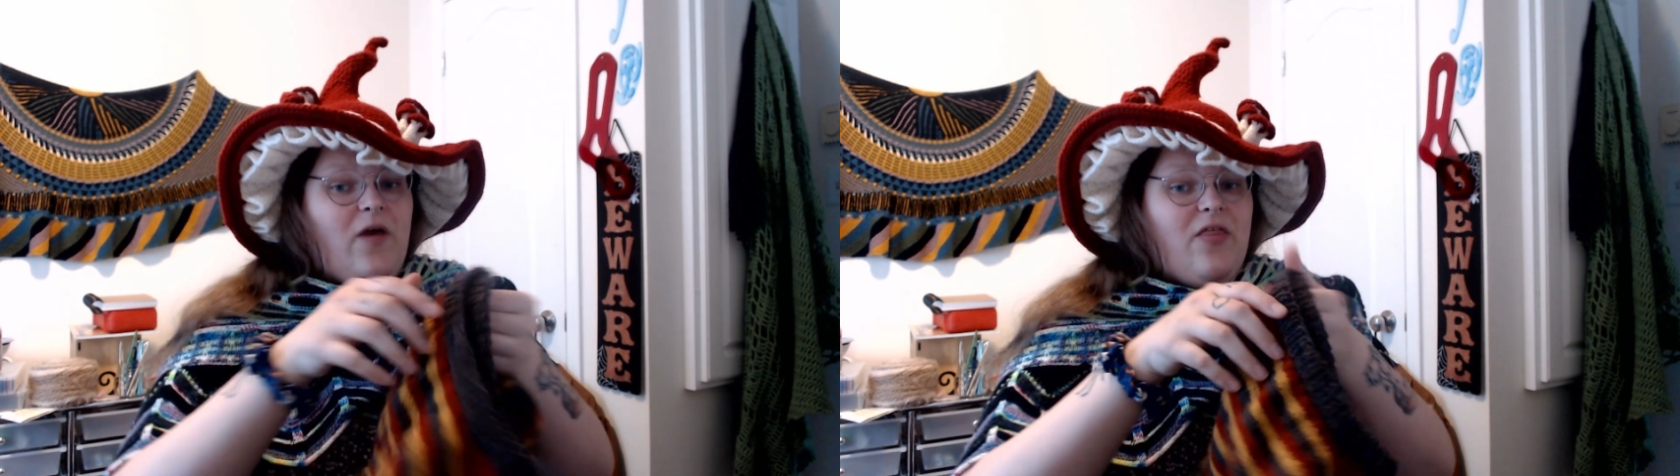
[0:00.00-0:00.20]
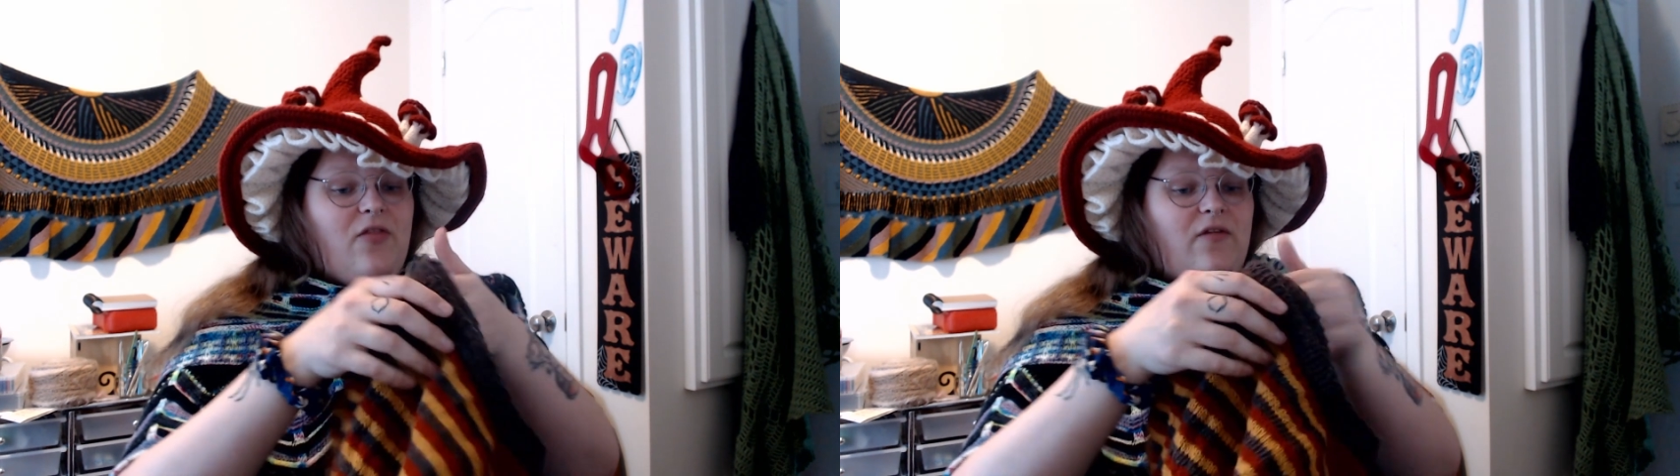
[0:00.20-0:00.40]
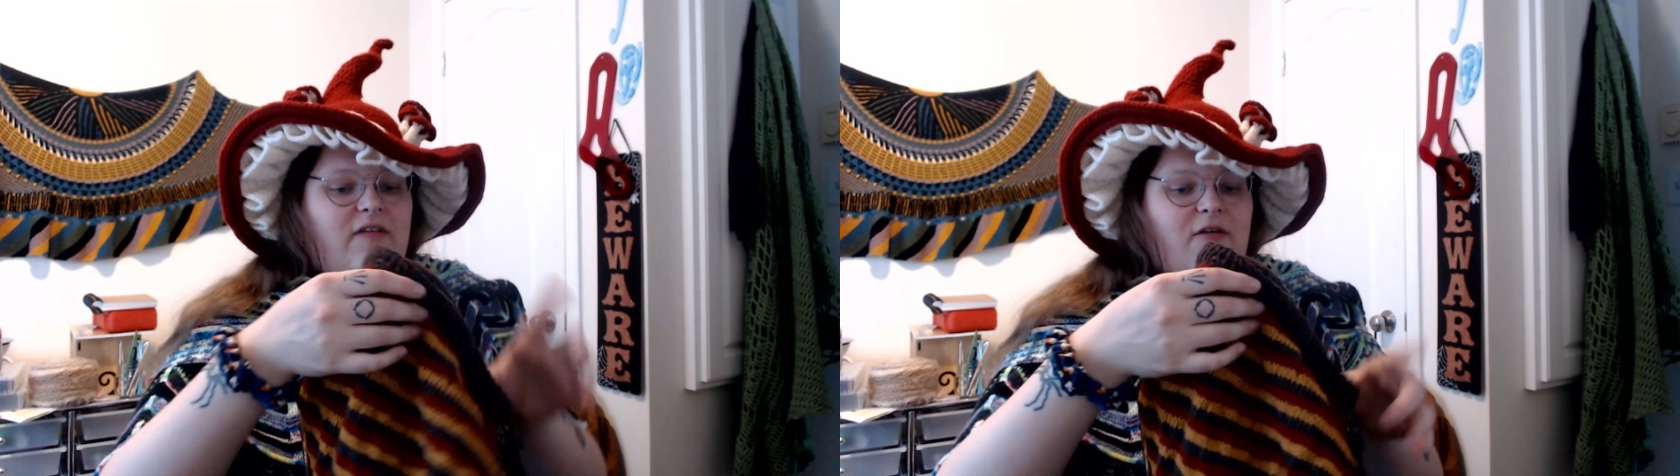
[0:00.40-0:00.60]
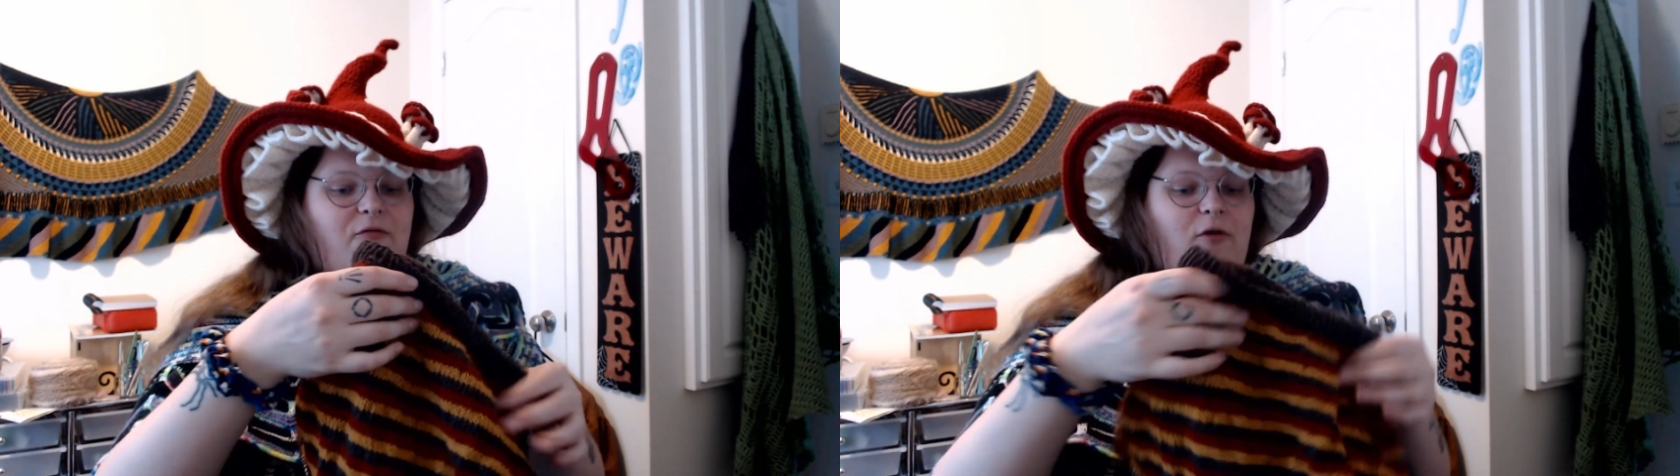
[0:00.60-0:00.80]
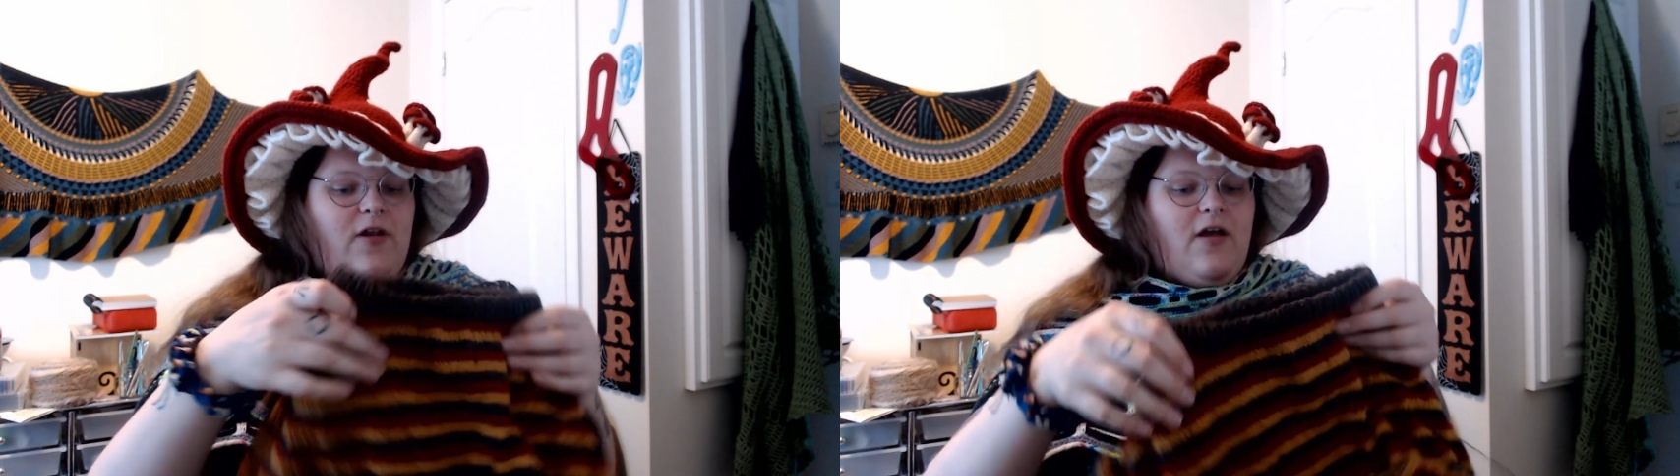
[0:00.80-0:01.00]
different
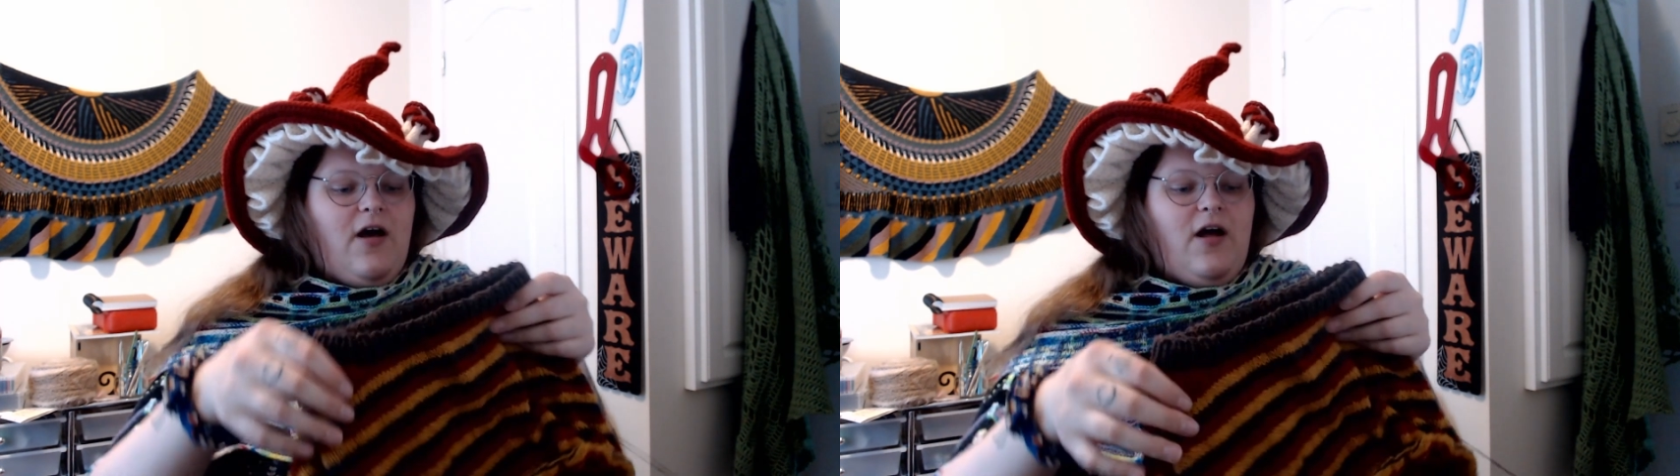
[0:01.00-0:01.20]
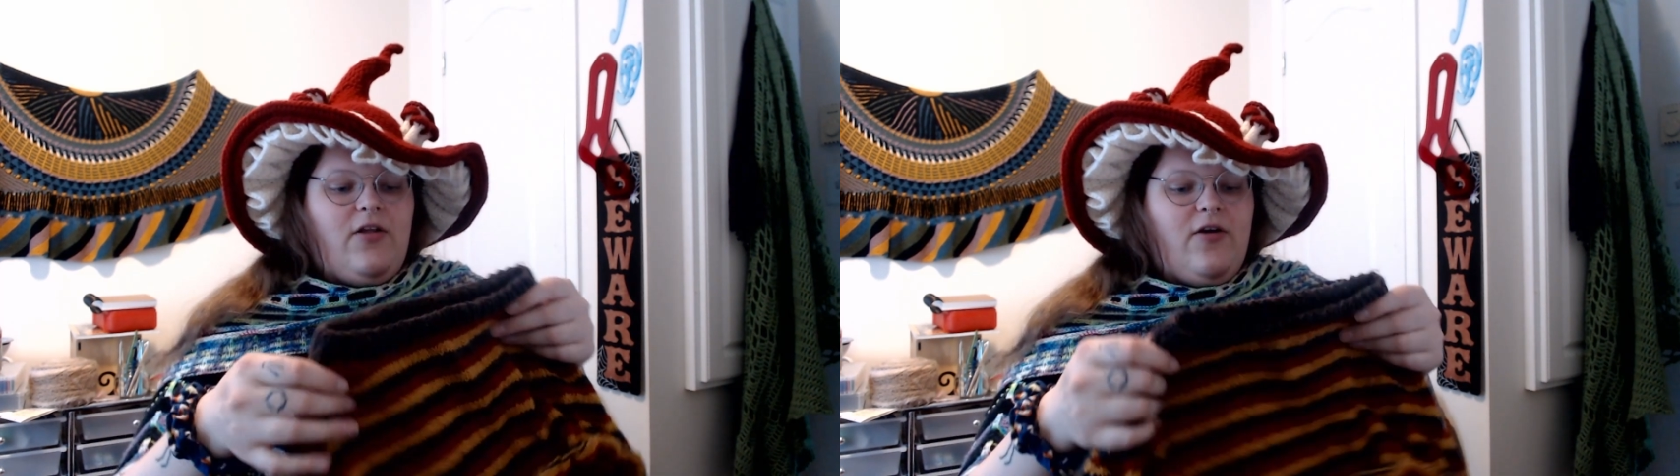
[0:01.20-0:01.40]
colors.